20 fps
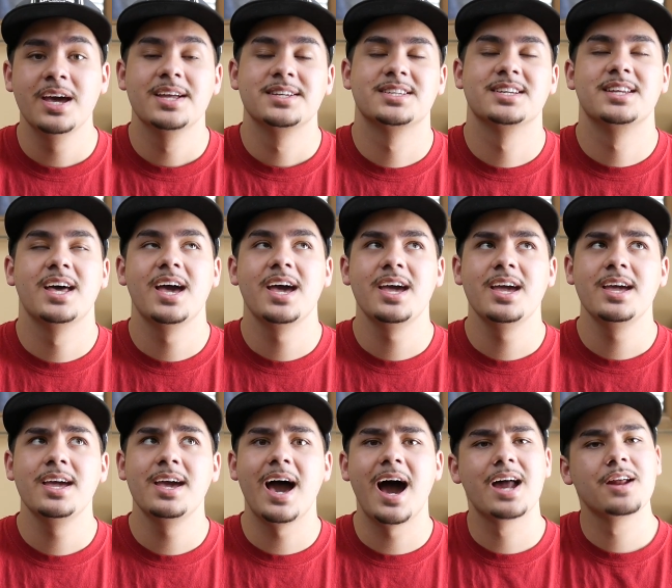
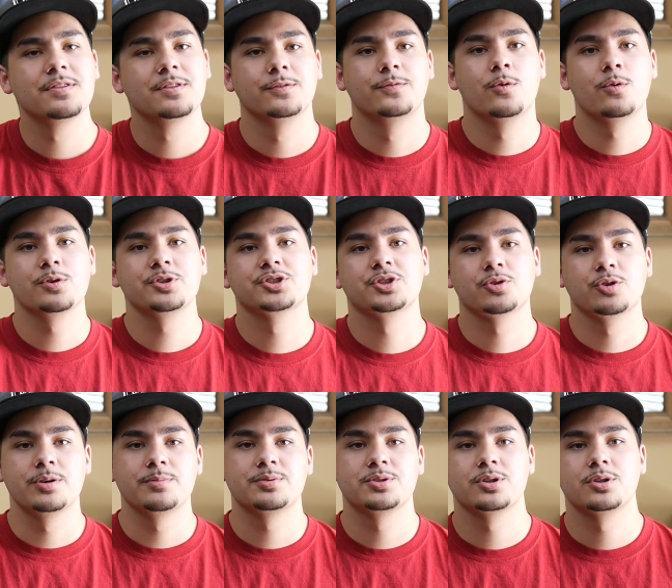Today, out of the four
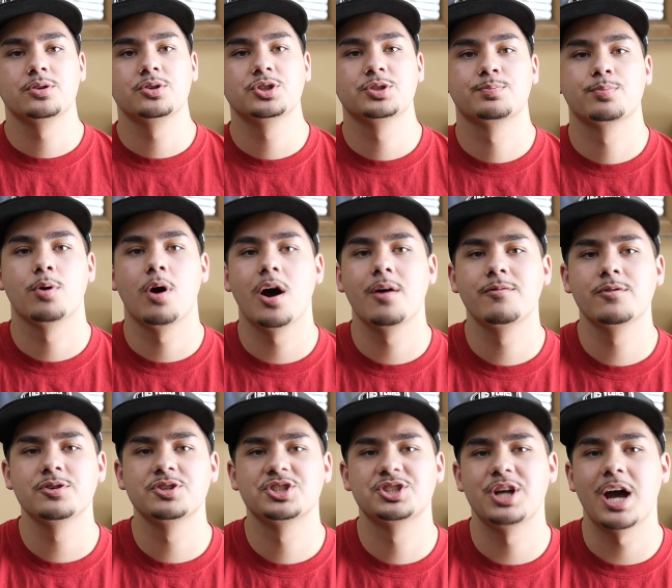scriptures,
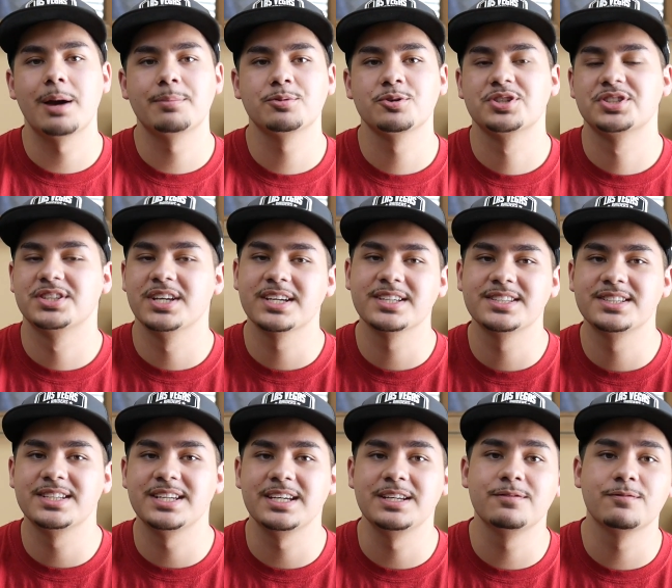Proverbs chapter
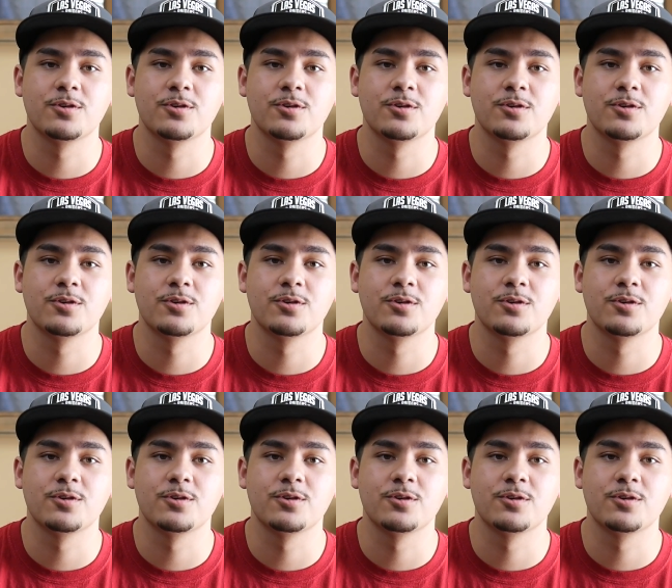16,